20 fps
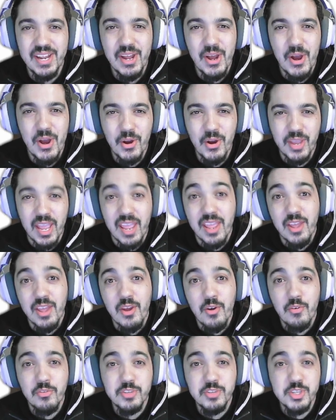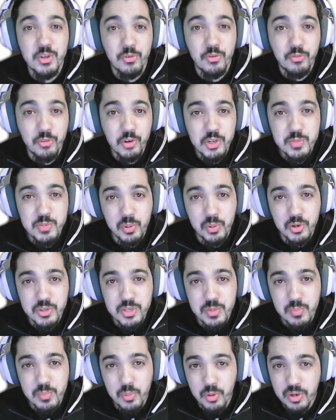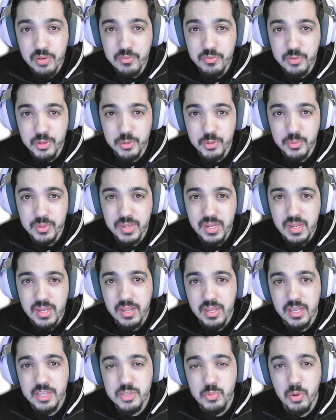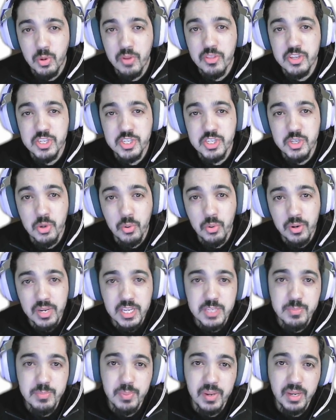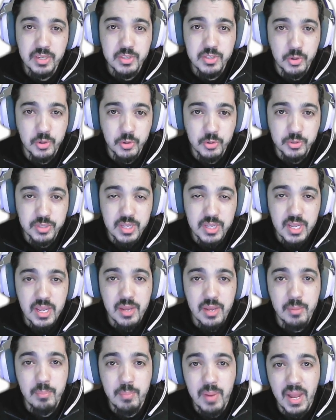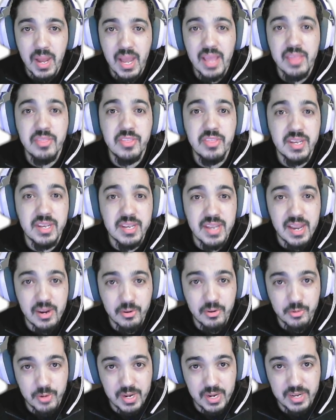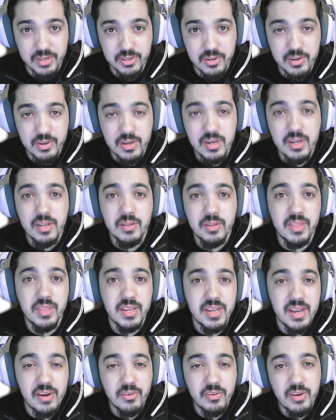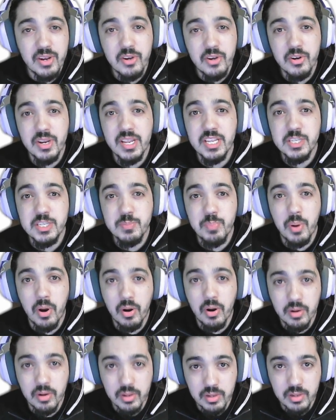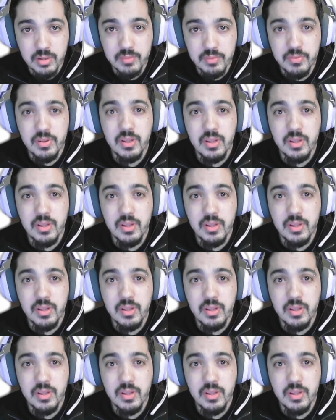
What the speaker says: Okay, so first person point of view is where the story is being told by the narrator. The narrator is part of